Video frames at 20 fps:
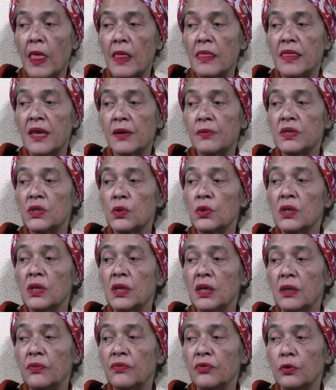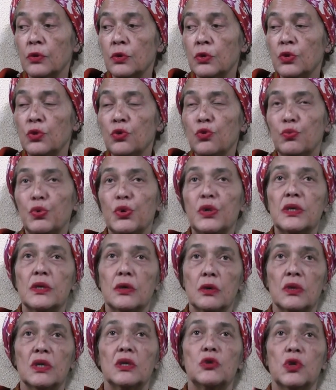there is a need for a new
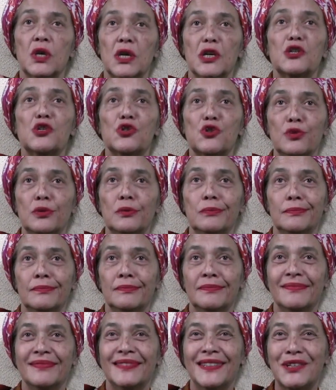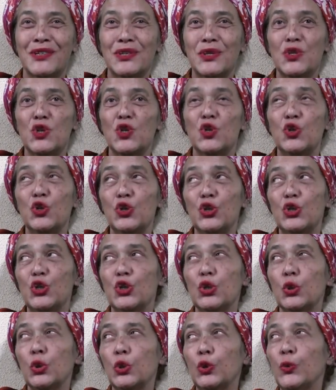political education. There is a need
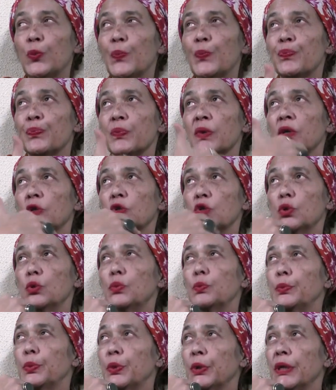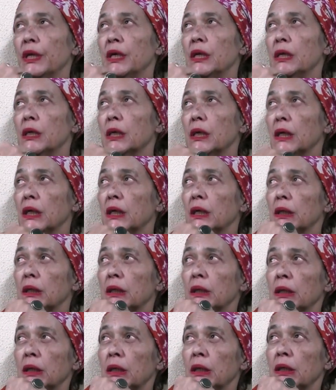to bring
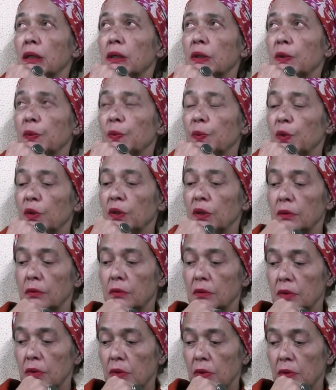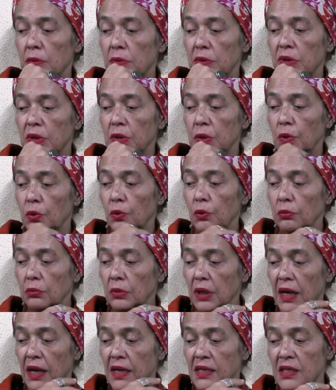the, you know,
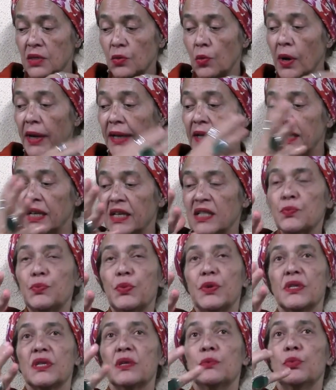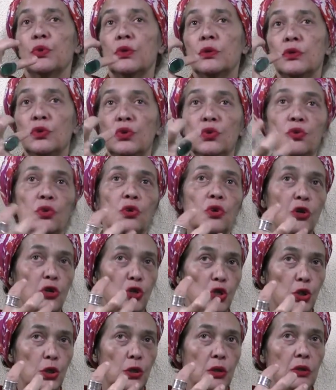as widely as possible, new
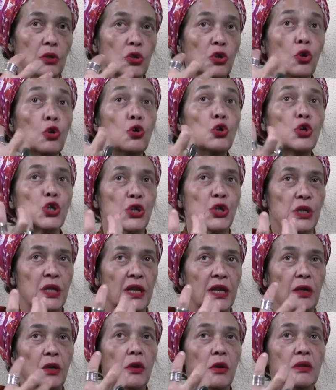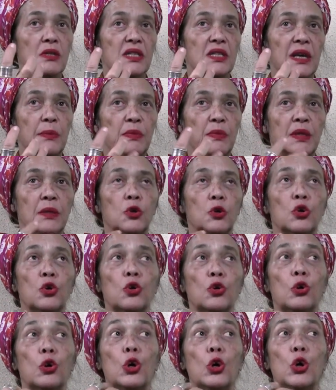notion and concept that can
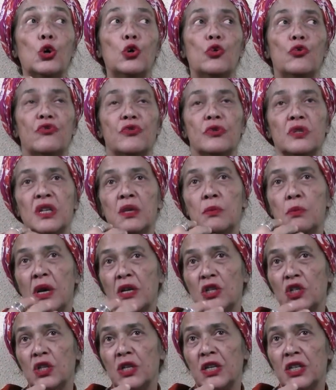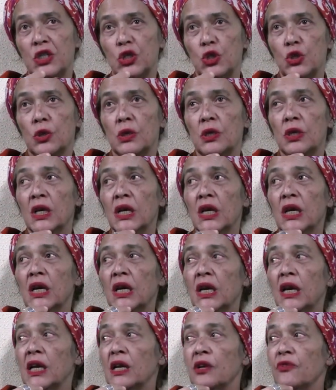allow for the imagination
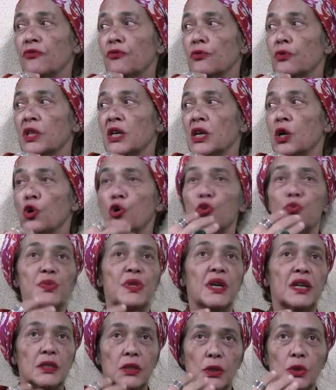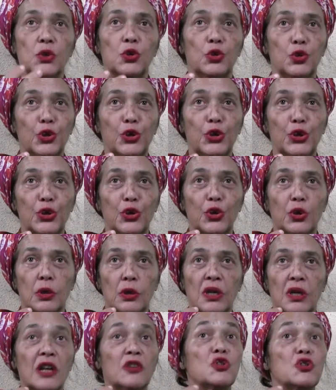and for the hope that, you know,
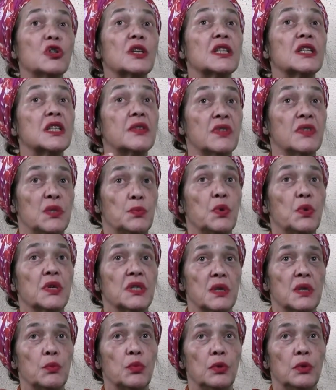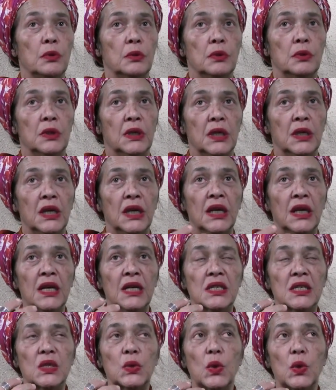an alternative is possible.
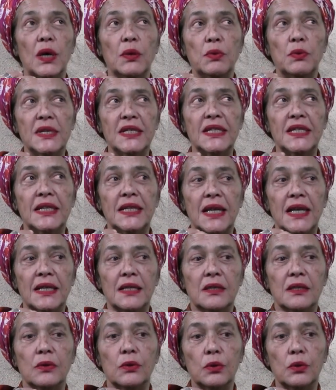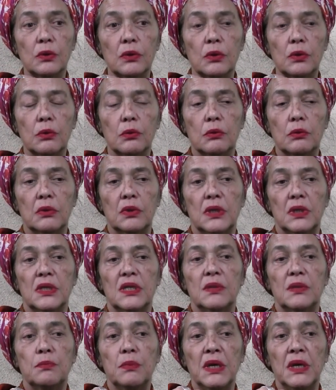So I would say that
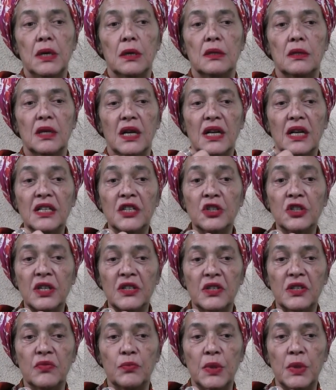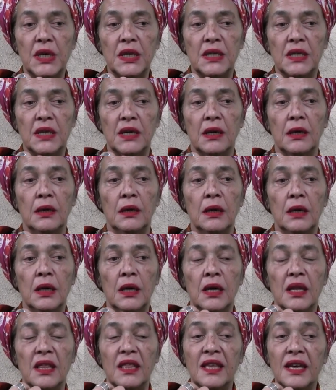the alternative media,
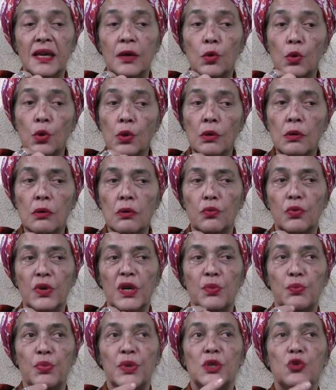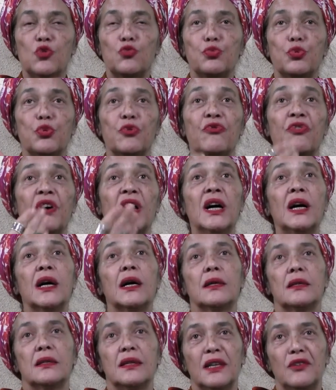their role will be to
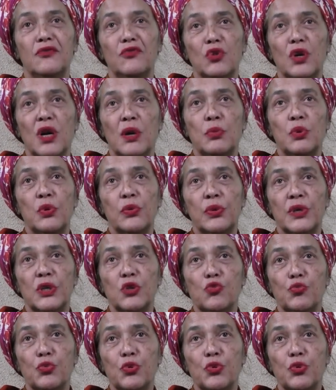provide that vocabulary, to